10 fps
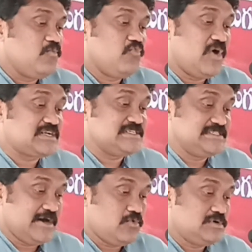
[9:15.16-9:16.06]

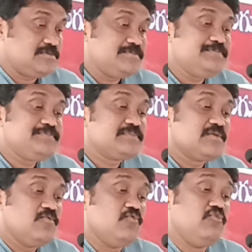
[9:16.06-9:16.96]
watered down
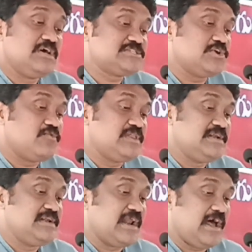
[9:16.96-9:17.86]
version of the
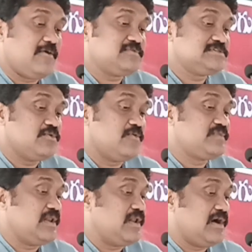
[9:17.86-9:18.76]
drafts
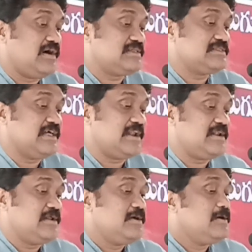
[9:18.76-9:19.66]
of the law that